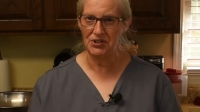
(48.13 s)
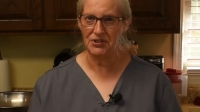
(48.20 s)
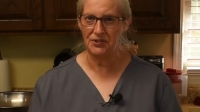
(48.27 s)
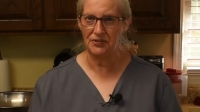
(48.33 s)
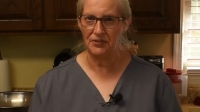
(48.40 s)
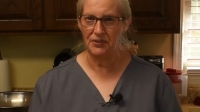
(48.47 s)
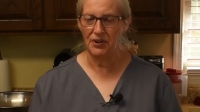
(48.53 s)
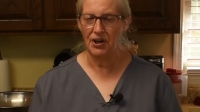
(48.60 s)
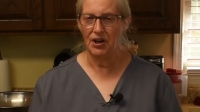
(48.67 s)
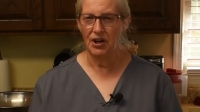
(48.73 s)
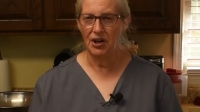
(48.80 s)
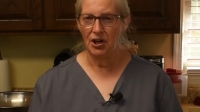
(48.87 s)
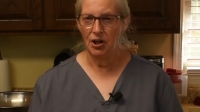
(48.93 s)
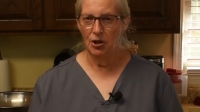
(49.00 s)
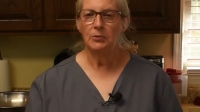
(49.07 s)
of
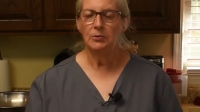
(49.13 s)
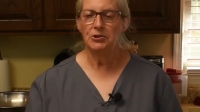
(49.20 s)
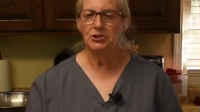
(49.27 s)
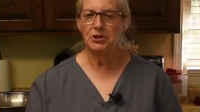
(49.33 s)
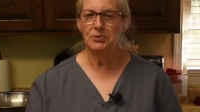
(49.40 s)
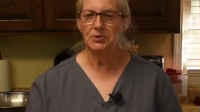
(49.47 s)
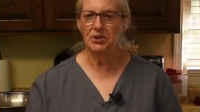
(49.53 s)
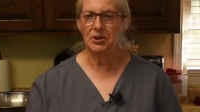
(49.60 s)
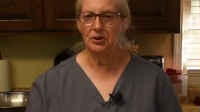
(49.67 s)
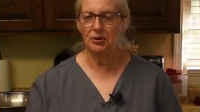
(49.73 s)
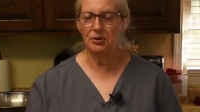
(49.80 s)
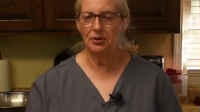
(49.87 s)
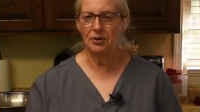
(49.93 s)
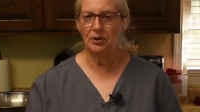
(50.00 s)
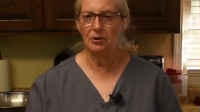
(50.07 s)
when she was a little
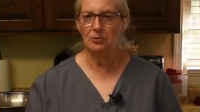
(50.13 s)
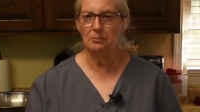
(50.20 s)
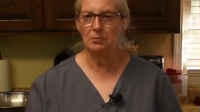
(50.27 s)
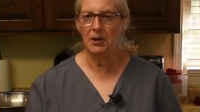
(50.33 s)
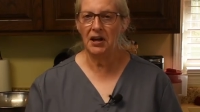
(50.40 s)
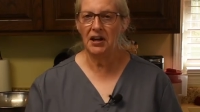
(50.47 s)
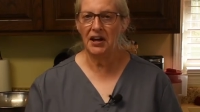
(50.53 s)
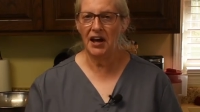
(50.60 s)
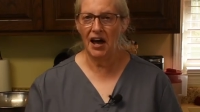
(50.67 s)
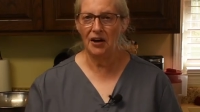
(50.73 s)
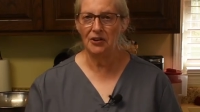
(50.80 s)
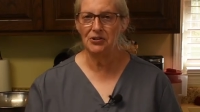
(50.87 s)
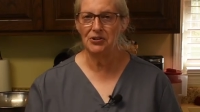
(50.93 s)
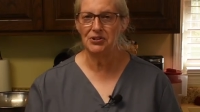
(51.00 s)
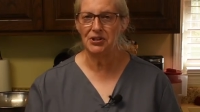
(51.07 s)
girl and playing
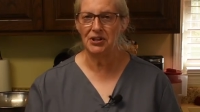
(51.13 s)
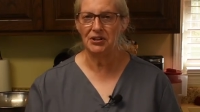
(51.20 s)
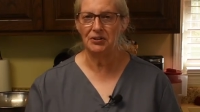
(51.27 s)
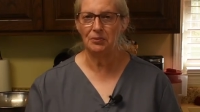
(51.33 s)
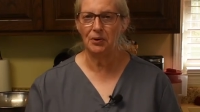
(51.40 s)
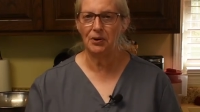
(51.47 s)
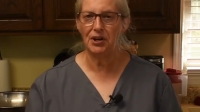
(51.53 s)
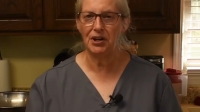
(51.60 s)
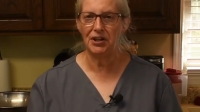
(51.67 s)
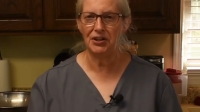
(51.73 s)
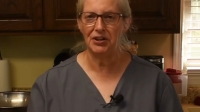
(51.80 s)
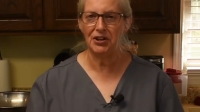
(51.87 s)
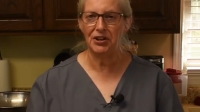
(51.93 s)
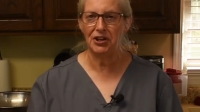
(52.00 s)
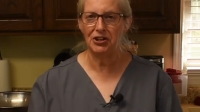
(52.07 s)
house and working in
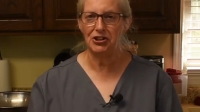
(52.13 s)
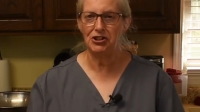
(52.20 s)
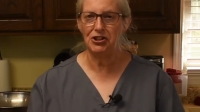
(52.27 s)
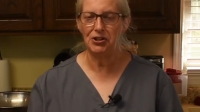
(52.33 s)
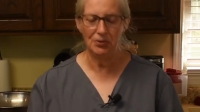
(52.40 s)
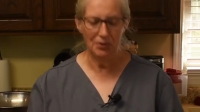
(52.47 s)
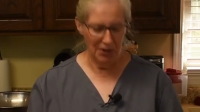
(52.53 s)
the kitchen.